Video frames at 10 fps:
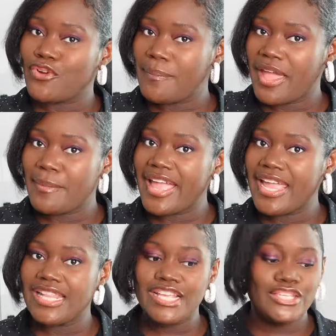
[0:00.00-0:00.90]
I make my
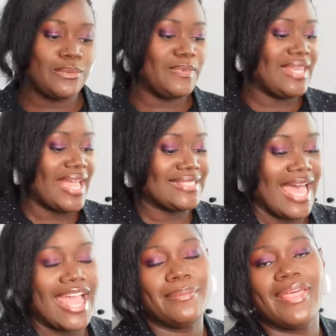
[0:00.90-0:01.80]
healing soup, the next
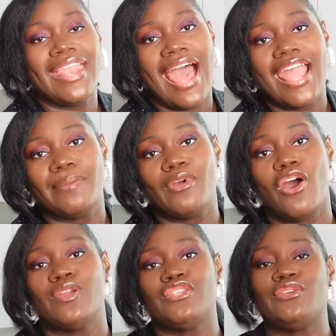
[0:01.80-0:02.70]
item that I am
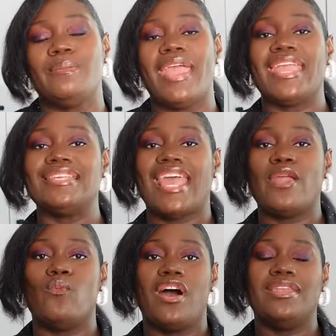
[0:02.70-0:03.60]
going to make is
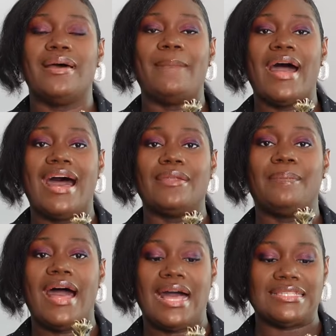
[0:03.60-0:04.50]
a one-pot
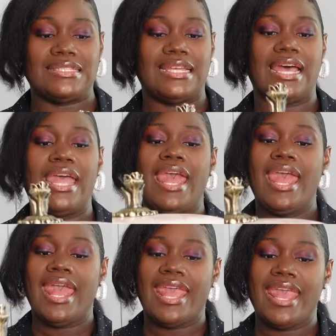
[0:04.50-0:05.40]
pasta
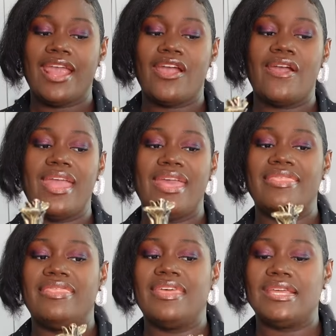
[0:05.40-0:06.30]
here
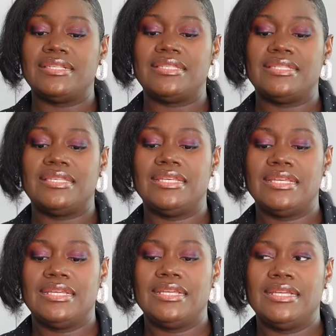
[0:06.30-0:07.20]
in this
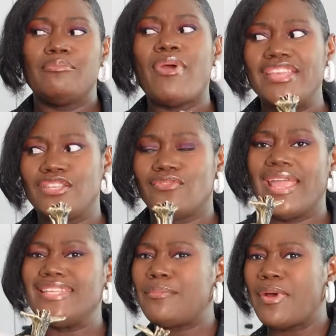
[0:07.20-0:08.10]
brazier,
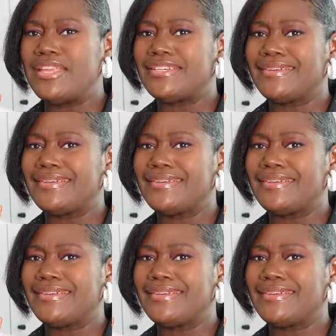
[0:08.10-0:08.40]
right? It's a brazier.